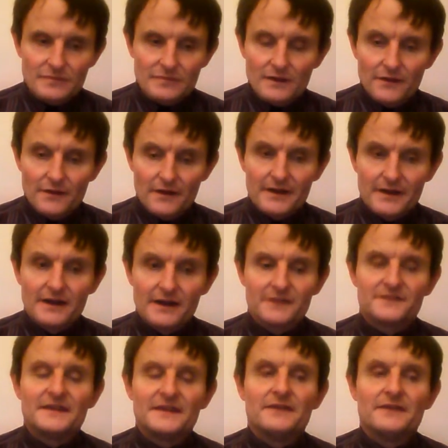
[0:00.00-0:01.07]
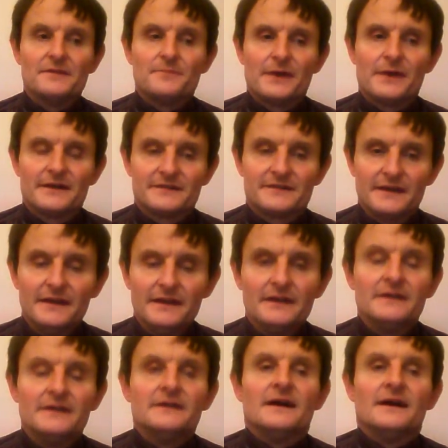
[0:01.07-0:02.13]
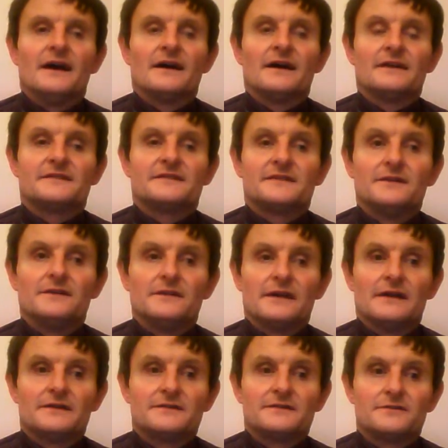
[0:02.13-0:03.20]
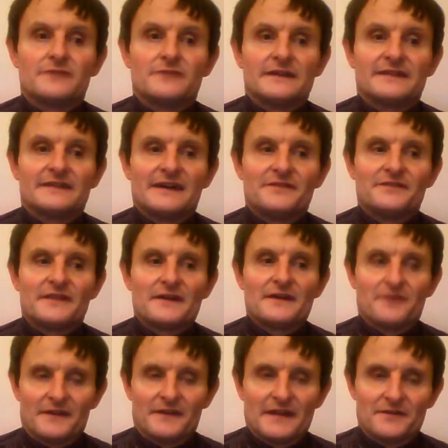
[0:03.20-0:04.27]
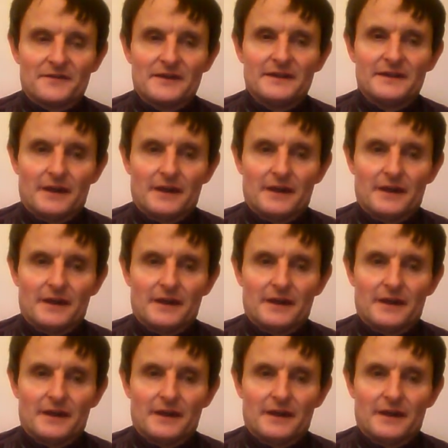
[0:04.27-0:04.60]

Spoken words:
Although I can't see you in person, it's still great to have you there on the other end.